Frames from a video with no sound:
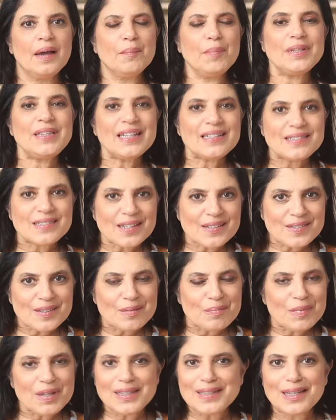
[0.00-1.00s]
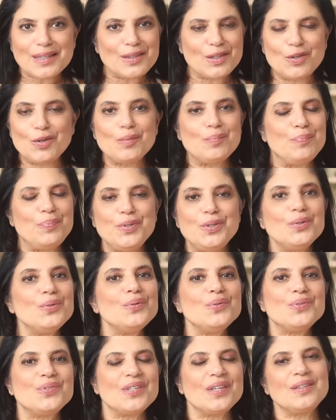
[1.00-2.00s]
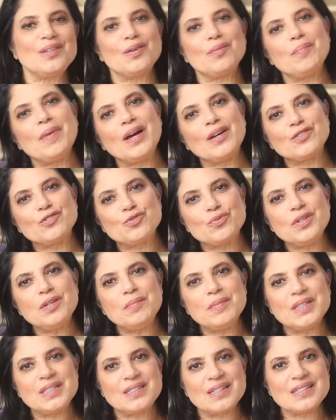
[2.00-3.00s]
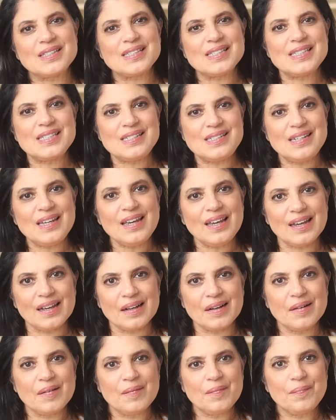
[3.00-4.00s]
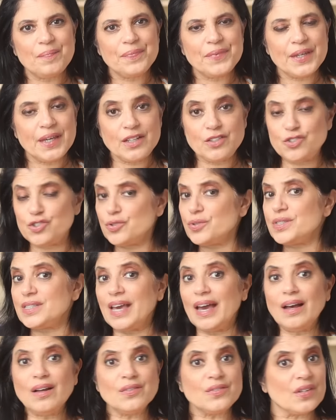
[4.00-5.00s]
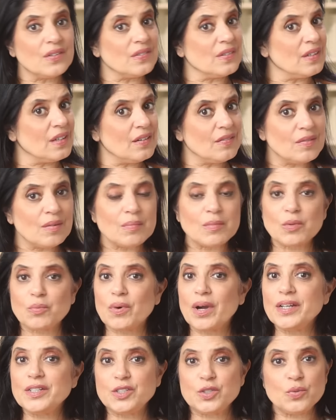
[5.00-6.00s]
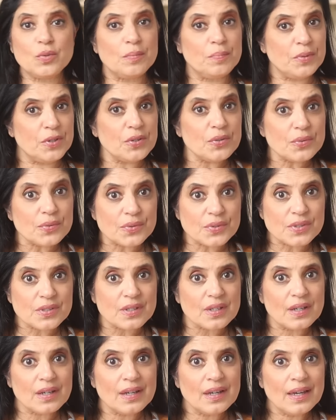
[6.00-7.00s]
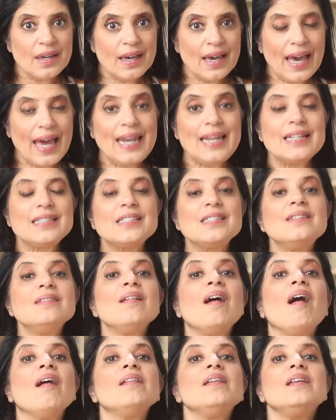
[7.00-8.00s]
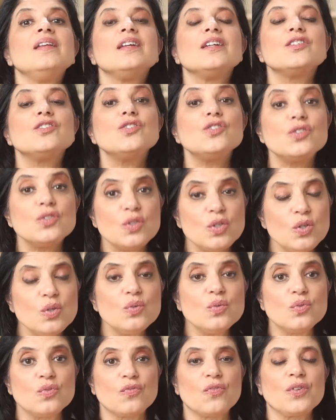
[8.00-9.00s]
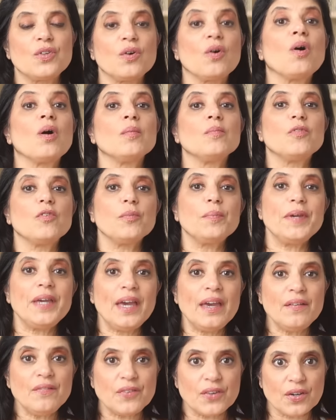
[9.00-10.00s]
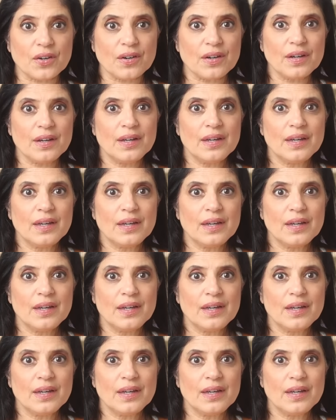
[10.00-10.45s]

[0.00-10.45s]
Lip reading: but that doesn't mean that their abuse and their maltreatment doesn't sting. It sure as hell doesn't give them the right to abuse, and it's not an excuse for their harmful behavior.